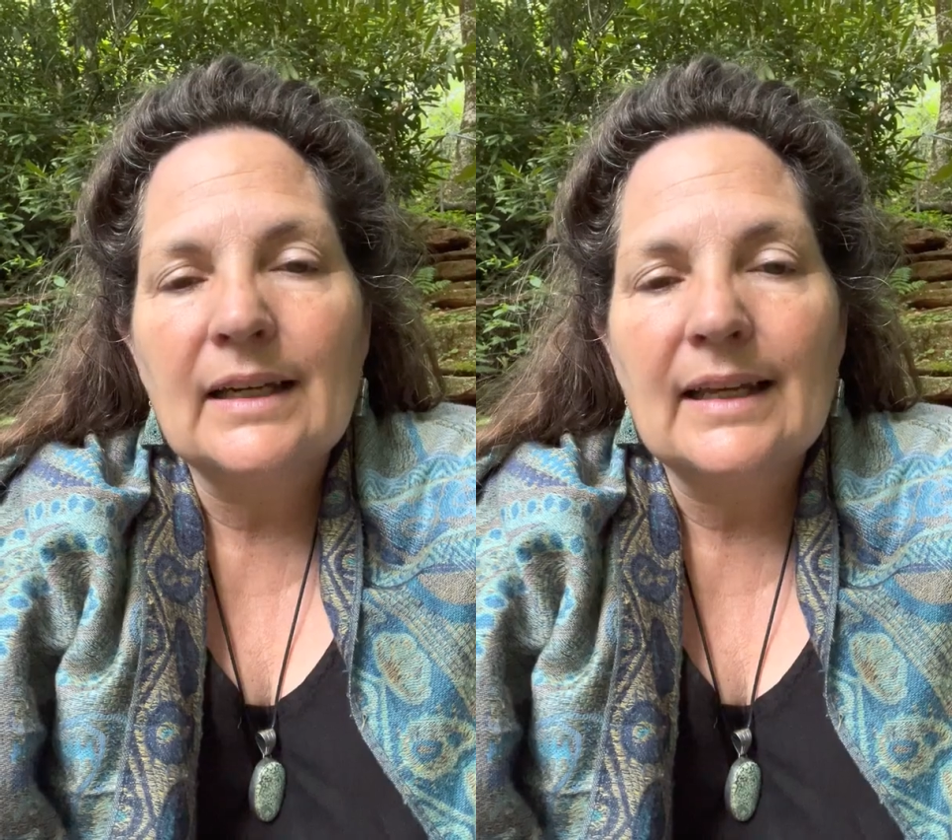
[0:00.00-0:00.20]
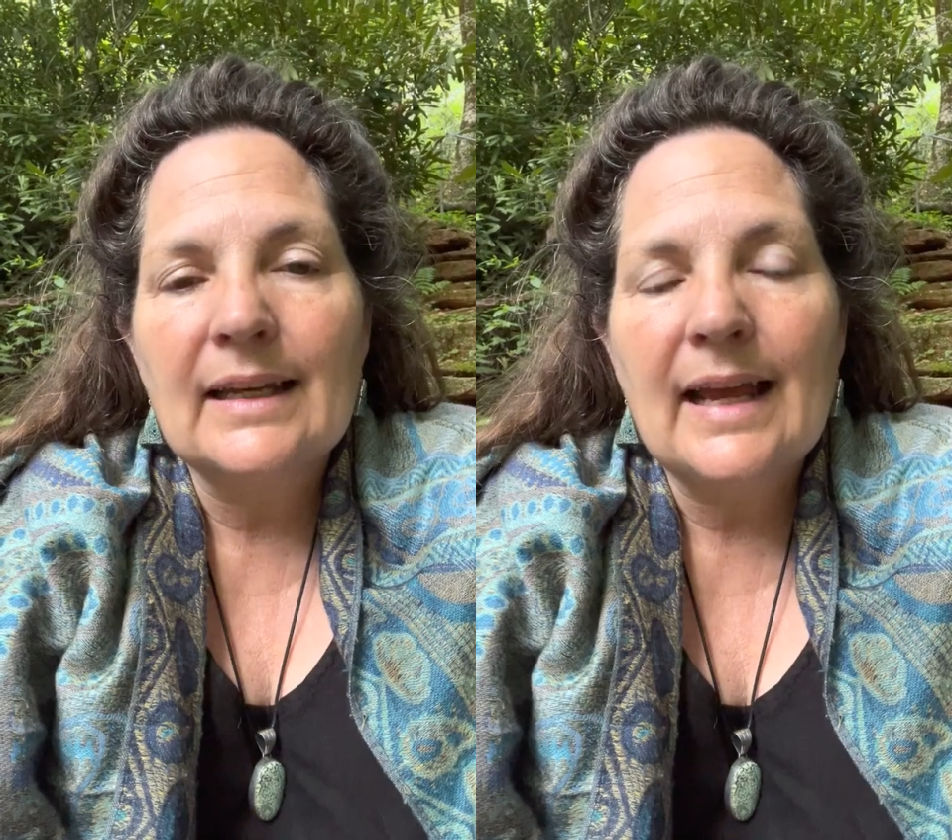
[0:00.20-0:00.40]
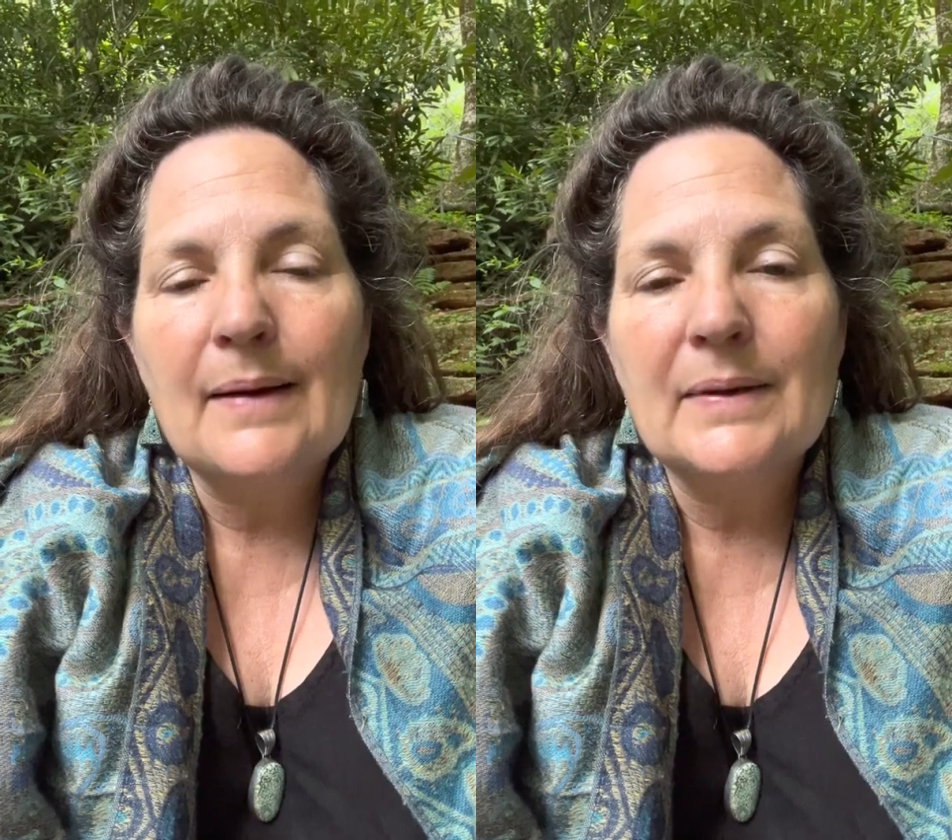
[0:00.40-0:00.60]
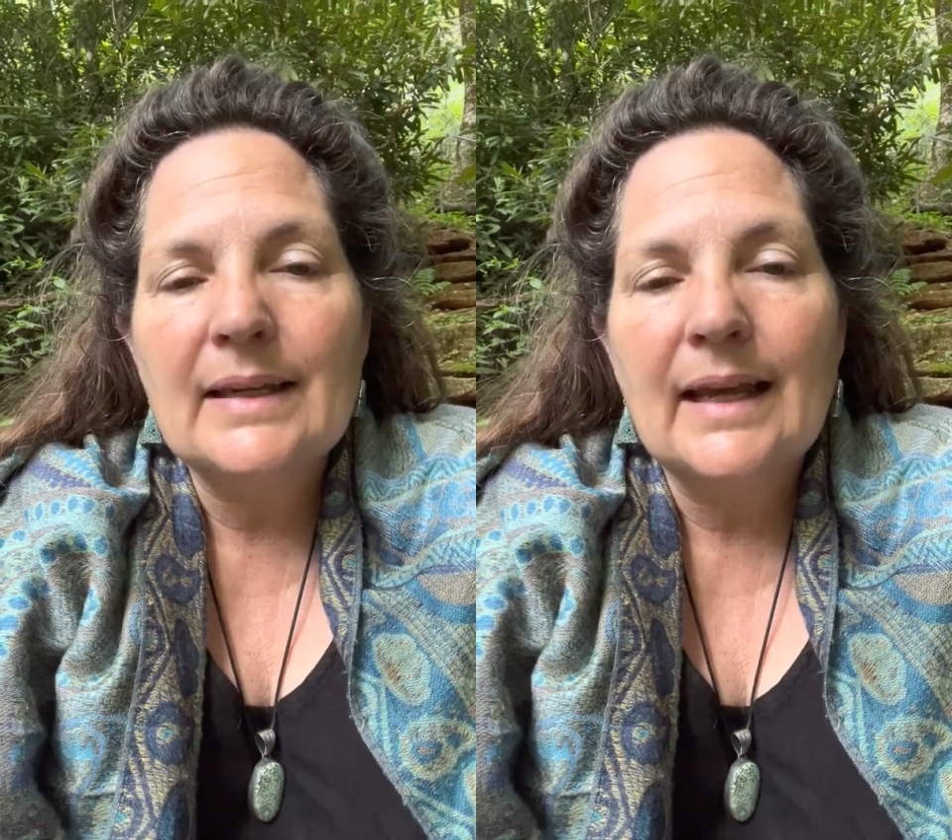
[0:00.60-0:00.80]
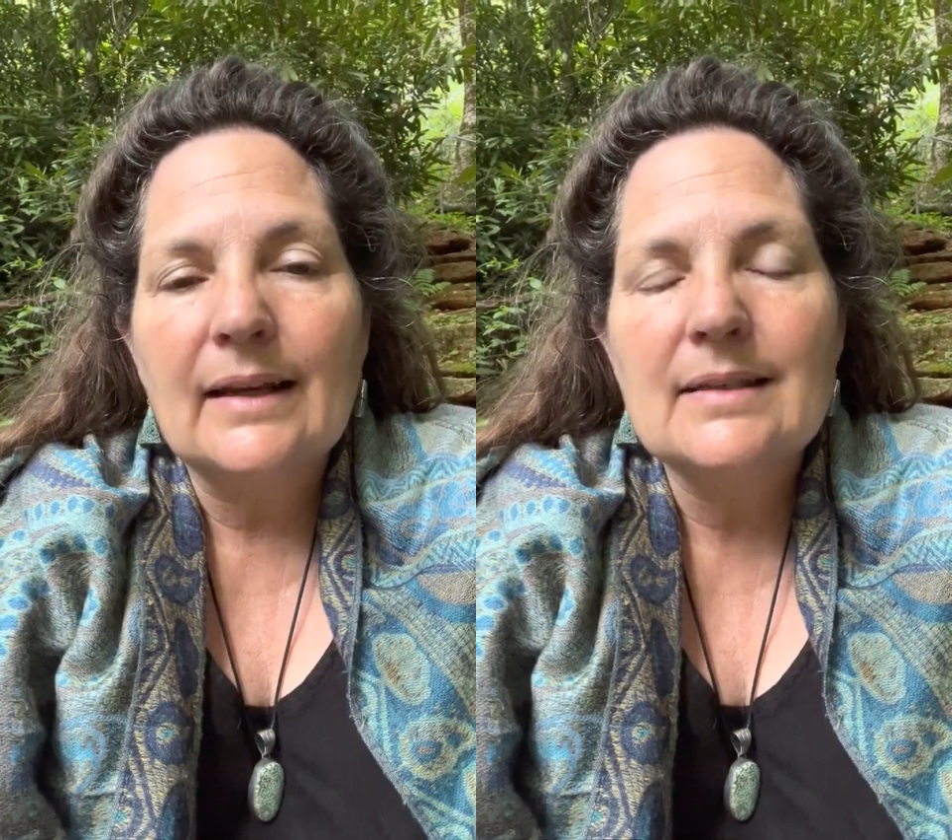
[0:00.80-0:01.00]
to inhabit
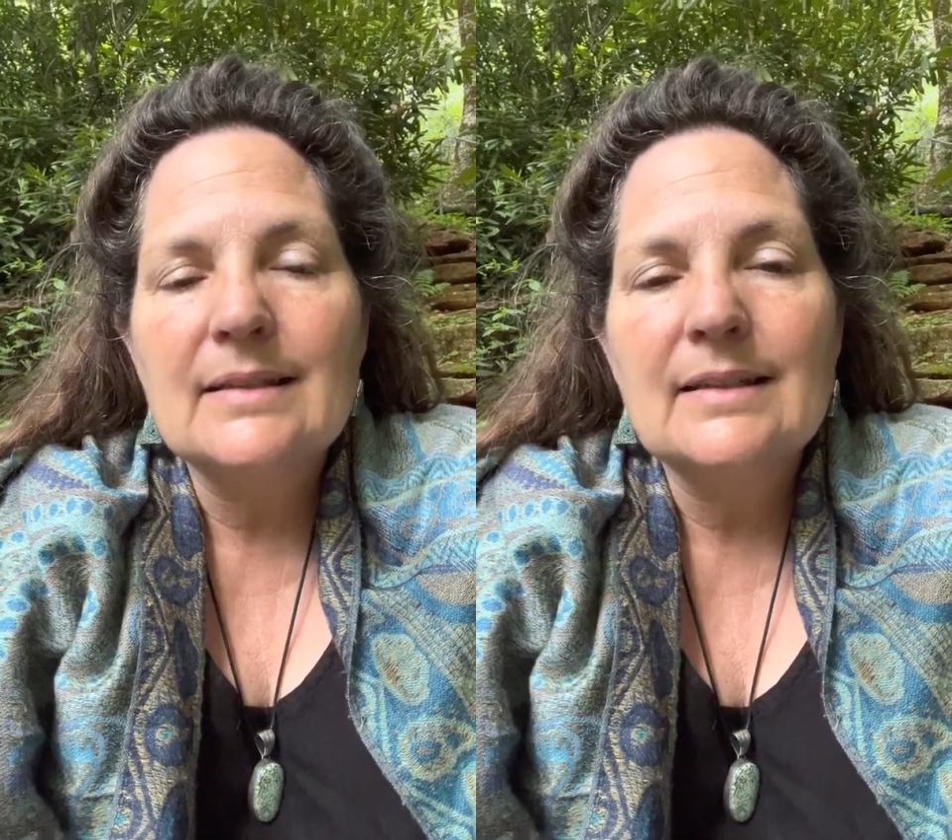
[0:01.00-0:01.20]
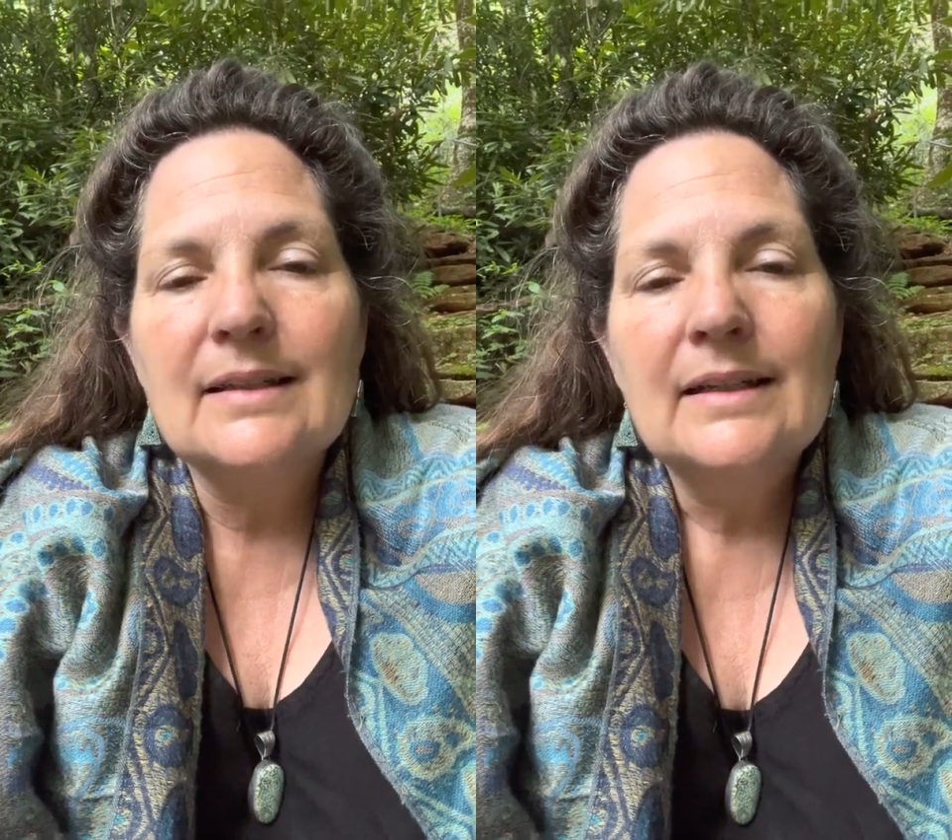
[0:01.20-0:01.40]
next.